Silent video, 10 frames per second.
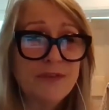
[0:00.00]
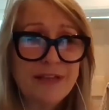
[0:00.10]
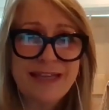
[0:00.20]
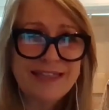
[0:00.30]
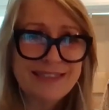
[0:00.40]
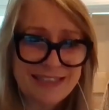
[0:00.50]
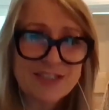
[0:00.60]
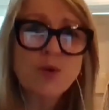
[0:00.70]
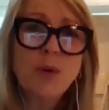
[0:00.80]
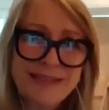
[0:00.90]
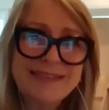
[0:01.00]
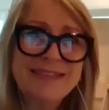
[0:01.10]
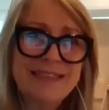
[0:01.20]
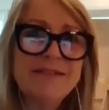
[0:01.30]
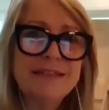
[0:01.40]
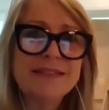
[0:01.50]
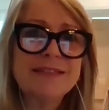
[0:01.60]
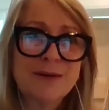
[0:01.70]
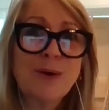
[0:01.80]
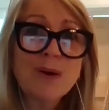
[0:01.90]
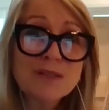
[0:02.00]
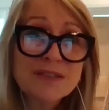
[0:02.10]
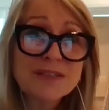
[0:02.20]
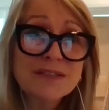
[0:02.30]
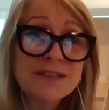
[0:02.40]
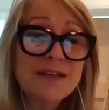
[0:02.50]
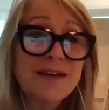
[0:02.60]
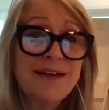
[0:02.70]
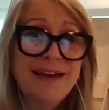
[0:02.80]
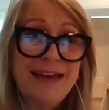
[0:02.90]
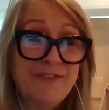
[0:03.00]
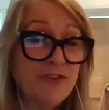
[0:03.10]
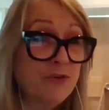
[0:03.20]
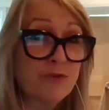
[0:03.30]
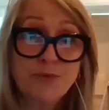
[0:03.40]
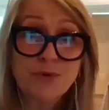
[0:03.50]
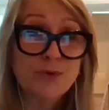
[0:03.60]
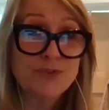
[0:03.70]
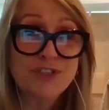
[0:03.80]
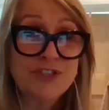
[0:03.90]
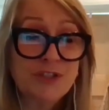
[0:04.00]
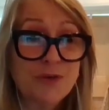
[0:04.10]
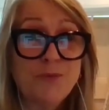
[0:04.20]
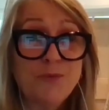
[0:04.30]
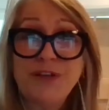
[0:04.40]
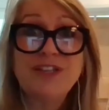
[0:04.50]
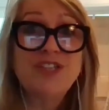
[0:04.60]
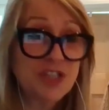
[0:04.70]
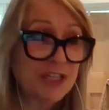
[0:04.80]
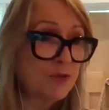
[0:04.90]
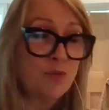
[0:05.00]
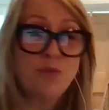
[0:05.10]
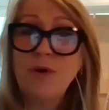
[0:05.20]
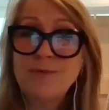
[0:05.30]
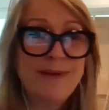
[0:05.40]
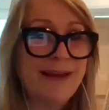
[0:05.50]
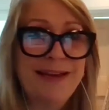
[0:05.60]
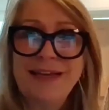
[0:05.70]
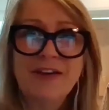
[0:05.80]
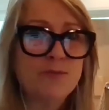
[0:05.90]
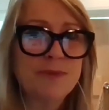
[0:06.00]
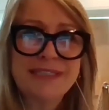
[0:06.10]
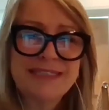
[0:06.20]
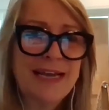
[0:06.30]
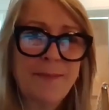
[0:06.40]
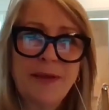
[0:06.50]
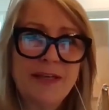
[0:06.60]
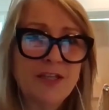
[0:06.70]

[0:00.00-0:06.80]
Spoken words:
It's quite serious, the costs. If you're abroad, there just won't be any government step in.